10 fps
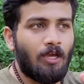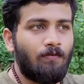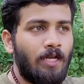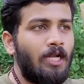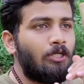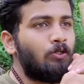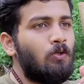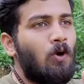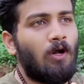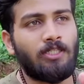when i do
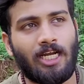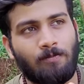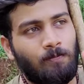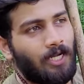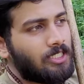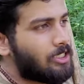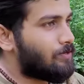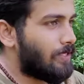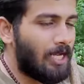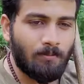all that
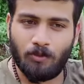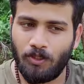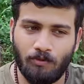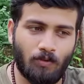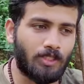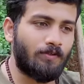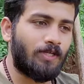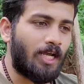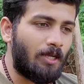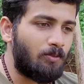practice when i am doing
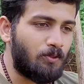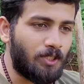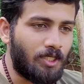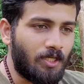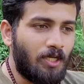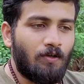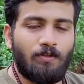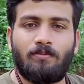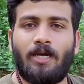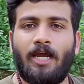whatever i am doing
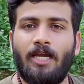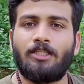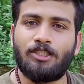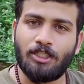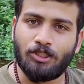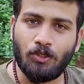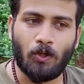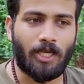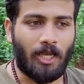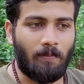with my hands it's
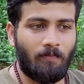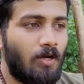okay